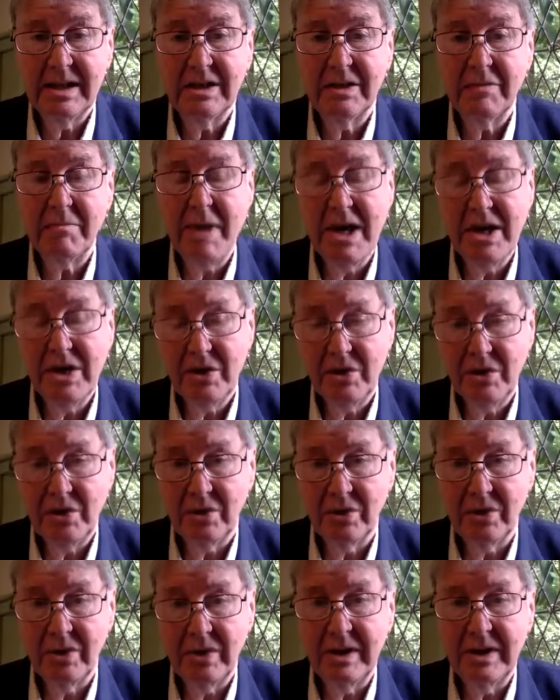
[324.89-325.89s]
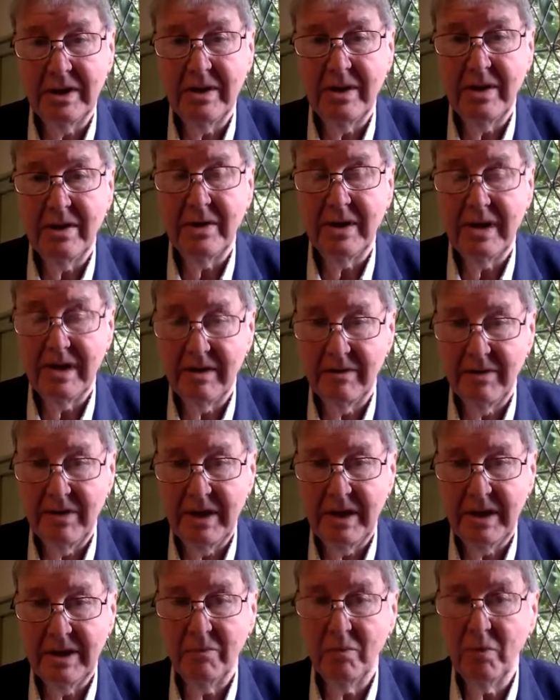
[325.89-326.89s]
to make sure that
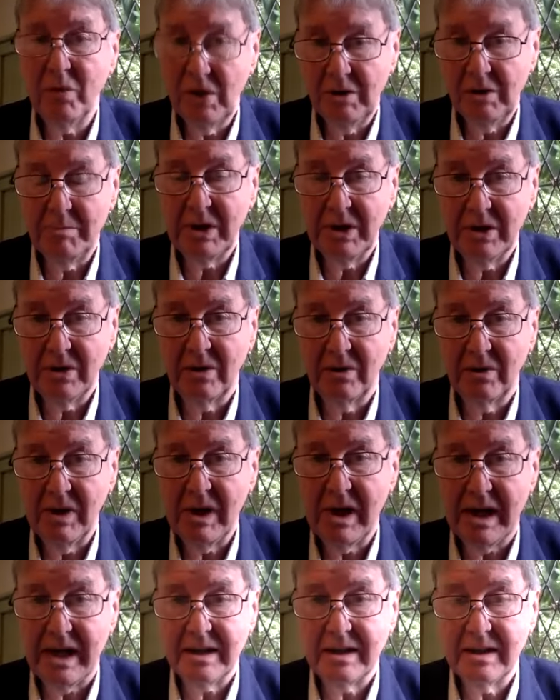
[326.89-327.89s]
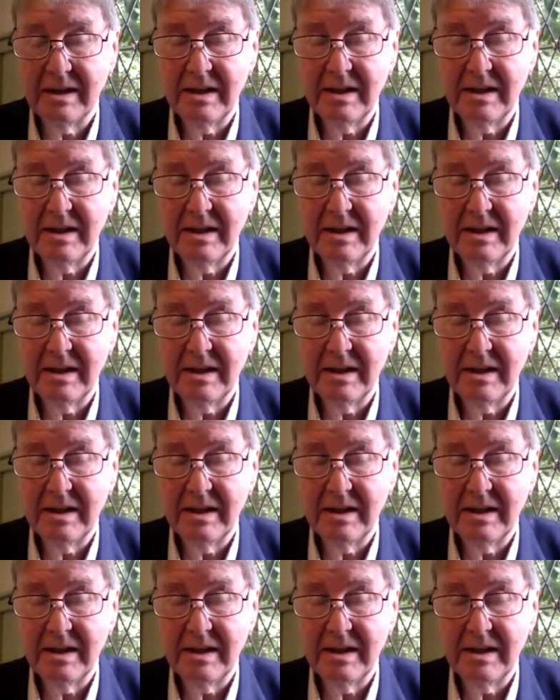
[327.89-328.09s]
everything will be all right.